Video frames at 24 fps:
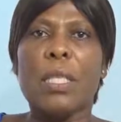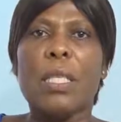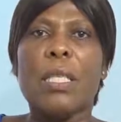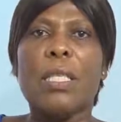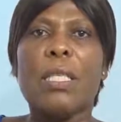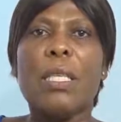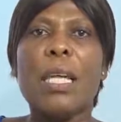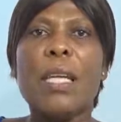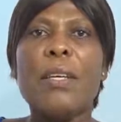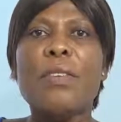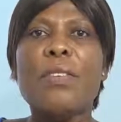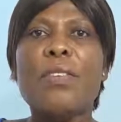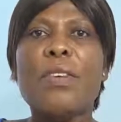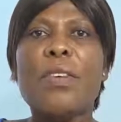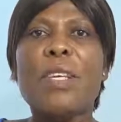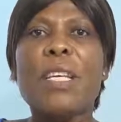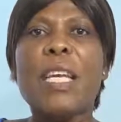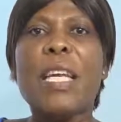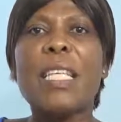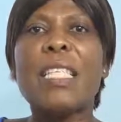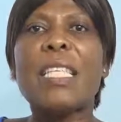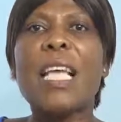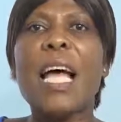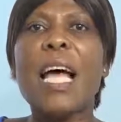the
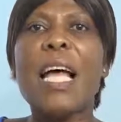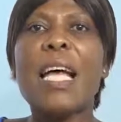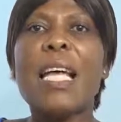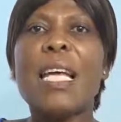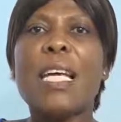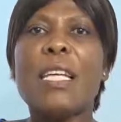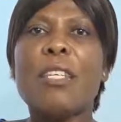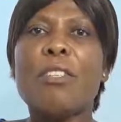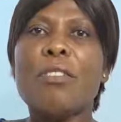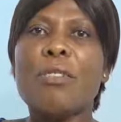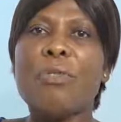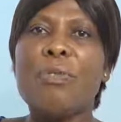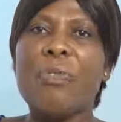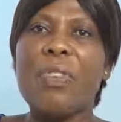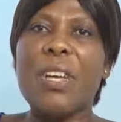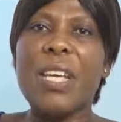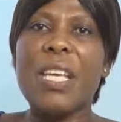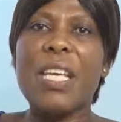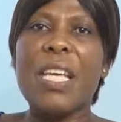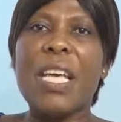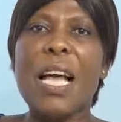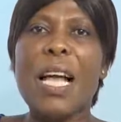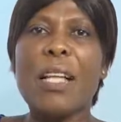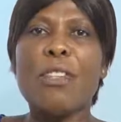neonatal and the
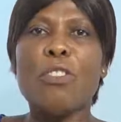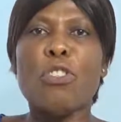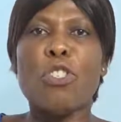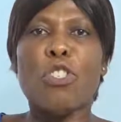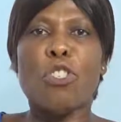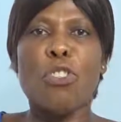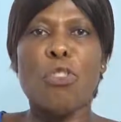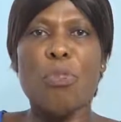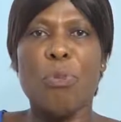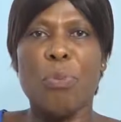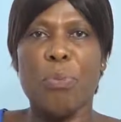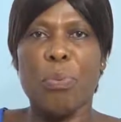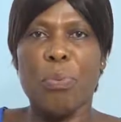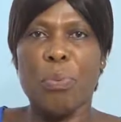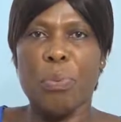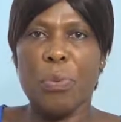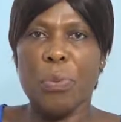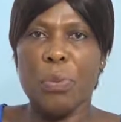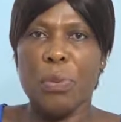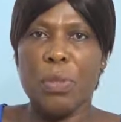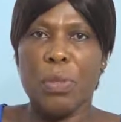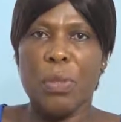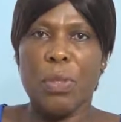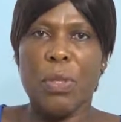trachea tube,
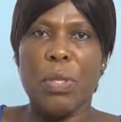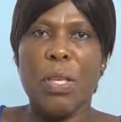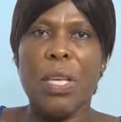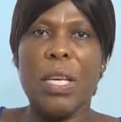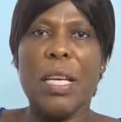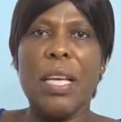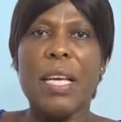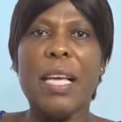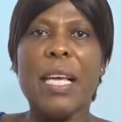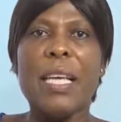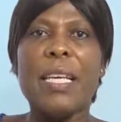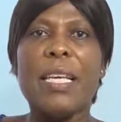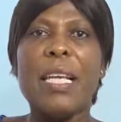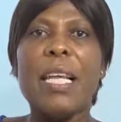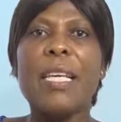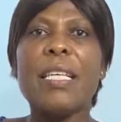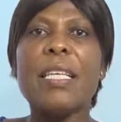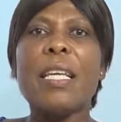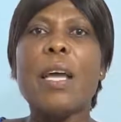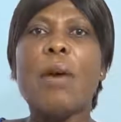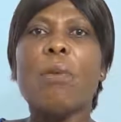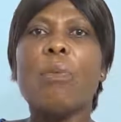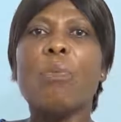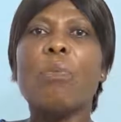and then
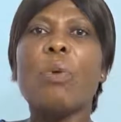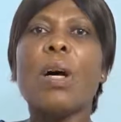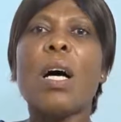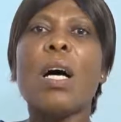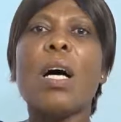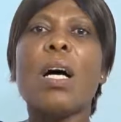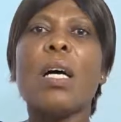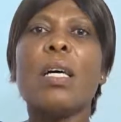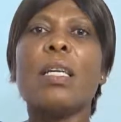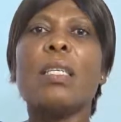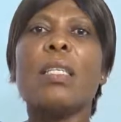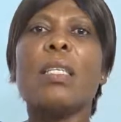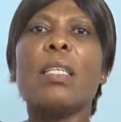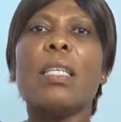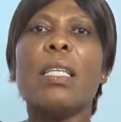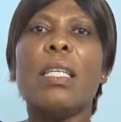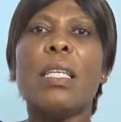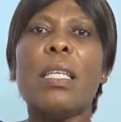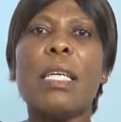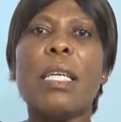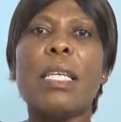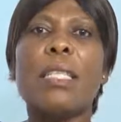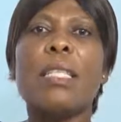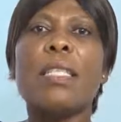a
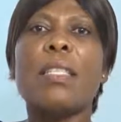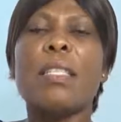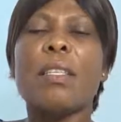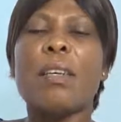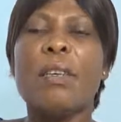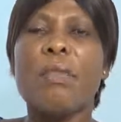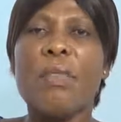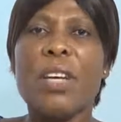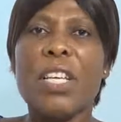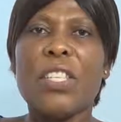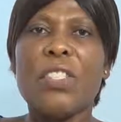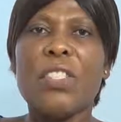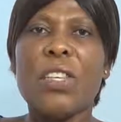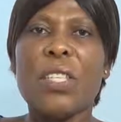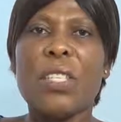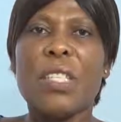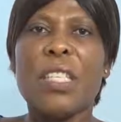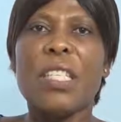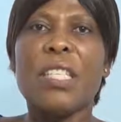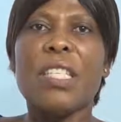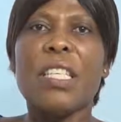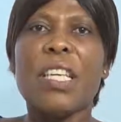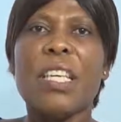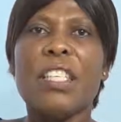well-lit
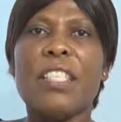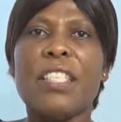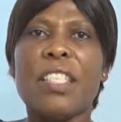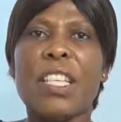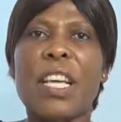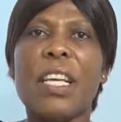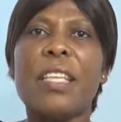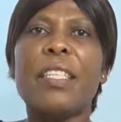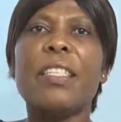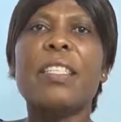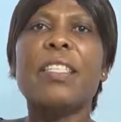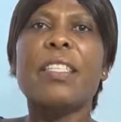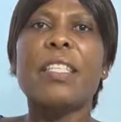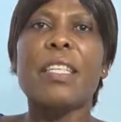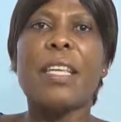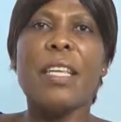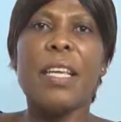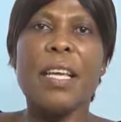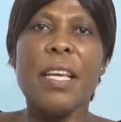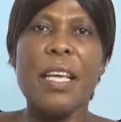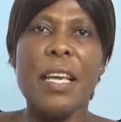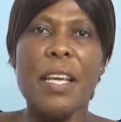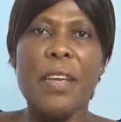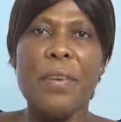resuscitation
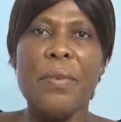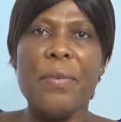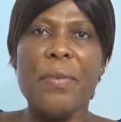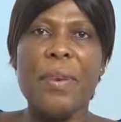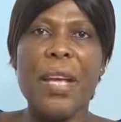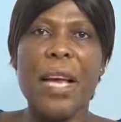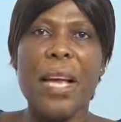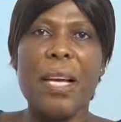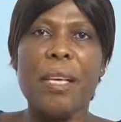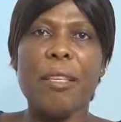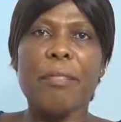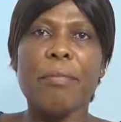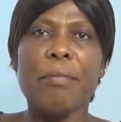area.